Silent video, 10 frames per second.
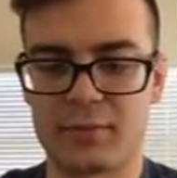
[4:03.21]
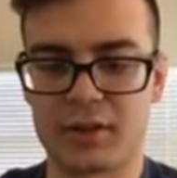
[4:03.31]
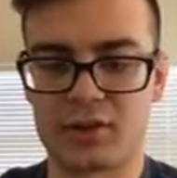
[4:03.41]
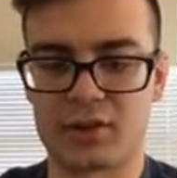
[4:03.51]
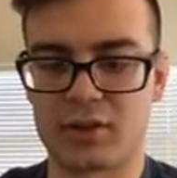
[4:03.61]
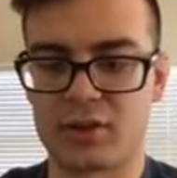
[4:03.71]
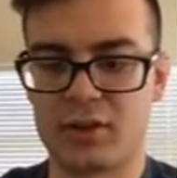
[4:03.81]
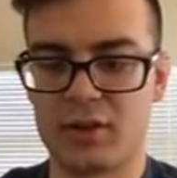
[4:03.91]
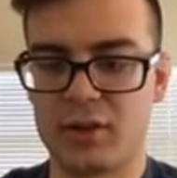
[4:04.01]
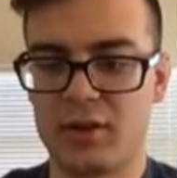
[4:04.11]
Make sure
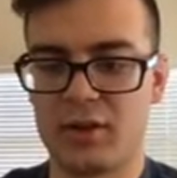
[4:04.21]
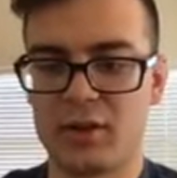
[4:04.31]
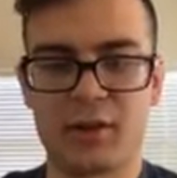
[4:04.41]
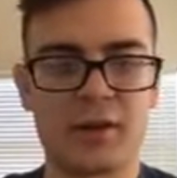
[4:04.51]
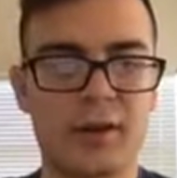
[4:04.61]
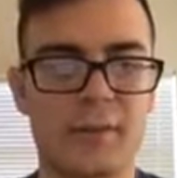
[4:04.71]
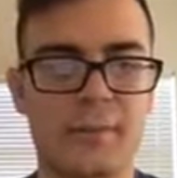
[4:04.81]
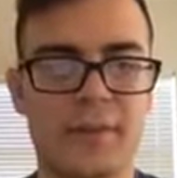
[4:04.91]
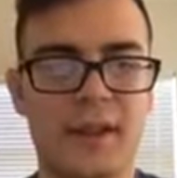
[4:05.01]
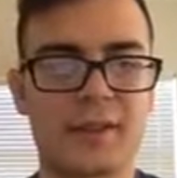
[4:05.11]

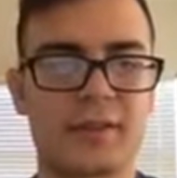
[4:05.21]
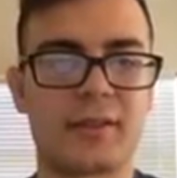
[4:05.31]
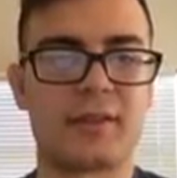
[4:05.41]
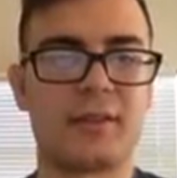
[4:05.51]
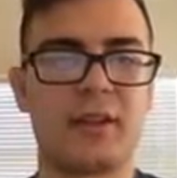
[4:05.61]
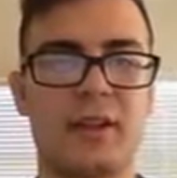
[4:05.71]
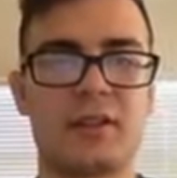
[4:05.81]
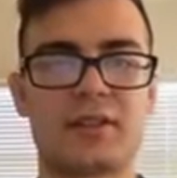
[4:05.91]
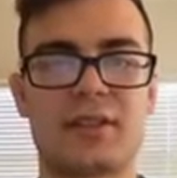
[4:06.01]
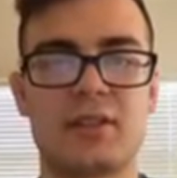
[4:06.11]
that
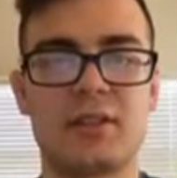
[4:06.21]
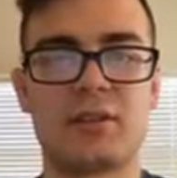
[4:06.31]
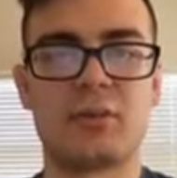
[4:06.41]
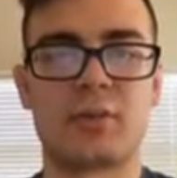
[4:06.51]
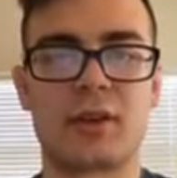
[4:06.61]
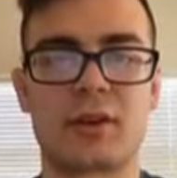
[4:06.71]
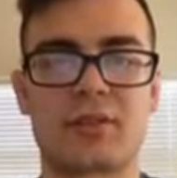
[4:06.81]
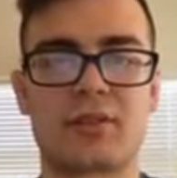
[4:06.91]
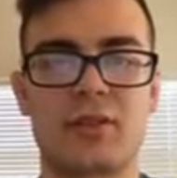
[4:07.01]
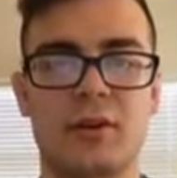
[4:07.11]
it still works.
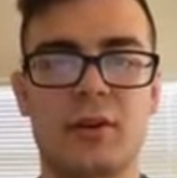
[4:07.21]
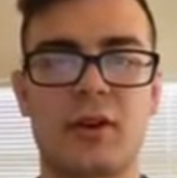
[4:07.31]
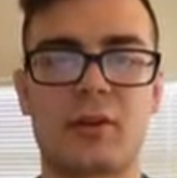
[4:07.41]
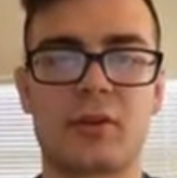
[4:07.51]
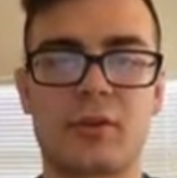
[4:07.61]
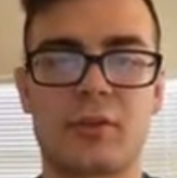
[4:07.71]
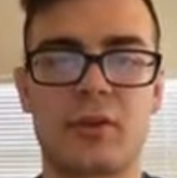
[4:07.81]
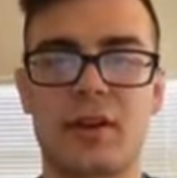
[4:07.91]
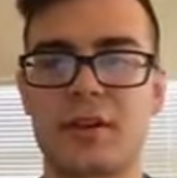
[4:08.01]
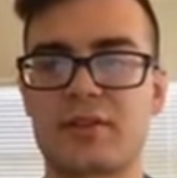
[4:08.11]
So I'll
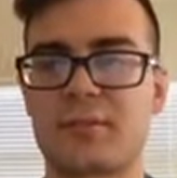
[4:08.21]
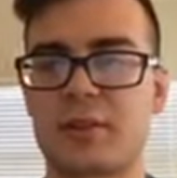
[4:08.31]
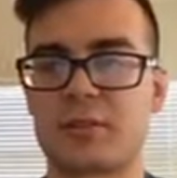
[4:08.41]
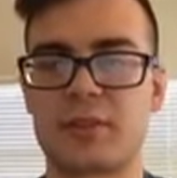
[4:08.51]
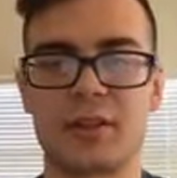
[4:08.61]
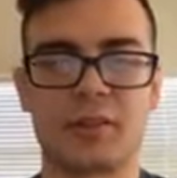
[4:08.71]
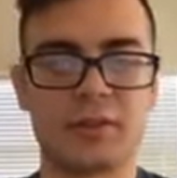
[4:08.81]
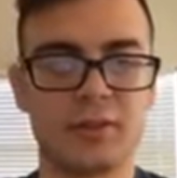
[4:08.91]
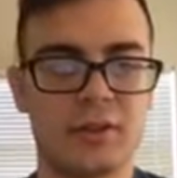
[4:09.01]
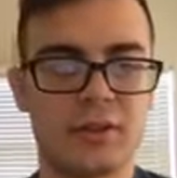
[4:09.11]
query something
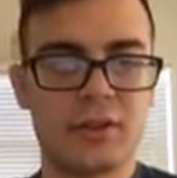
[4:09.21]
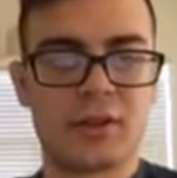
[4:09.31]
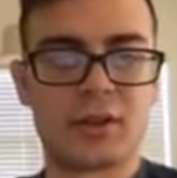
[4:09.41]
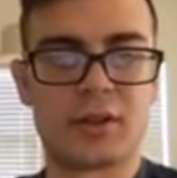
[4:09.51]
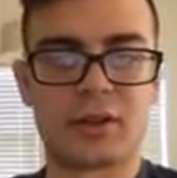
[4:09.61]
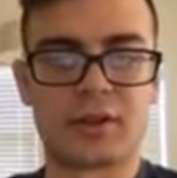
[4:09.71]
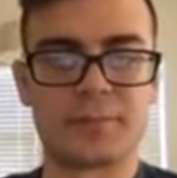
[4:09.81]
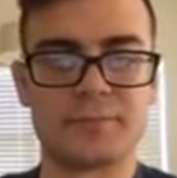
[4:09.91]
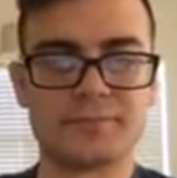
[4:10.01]
real. So